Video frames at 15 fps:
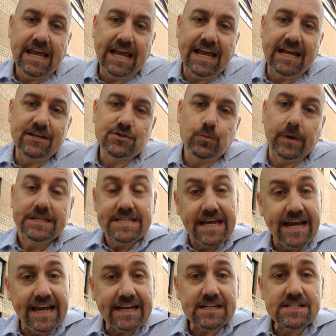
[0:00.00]
As we
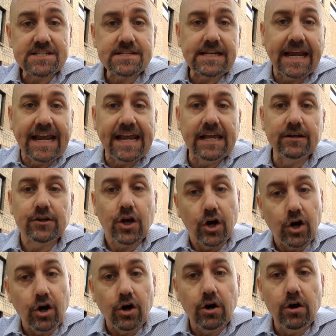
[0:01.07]
text and
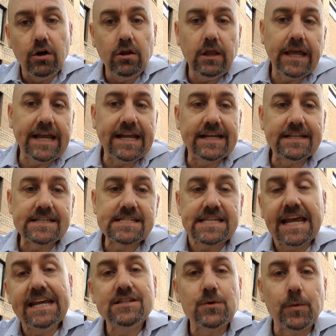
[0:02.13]
call and
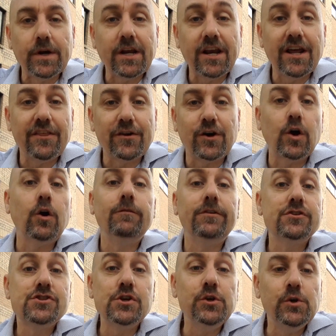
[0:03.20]
say to one another over
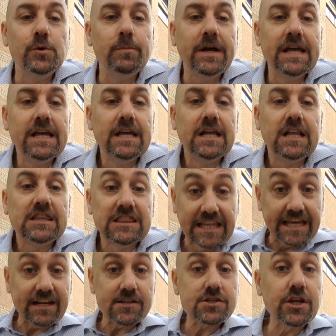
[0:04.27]
Zoom,
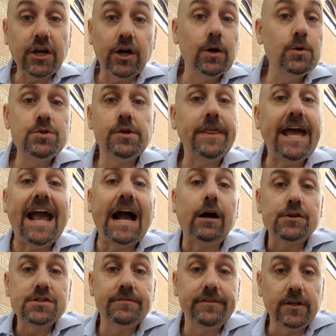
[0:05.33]
"Let us go to the
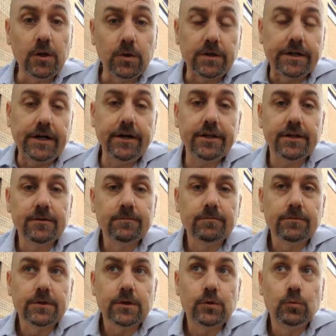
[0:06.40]
house of the Lord."
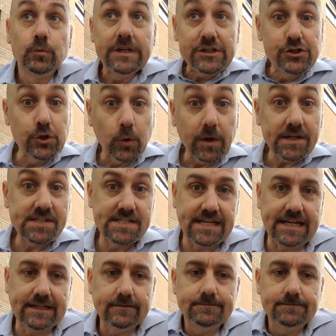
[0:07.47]
Rejoicing.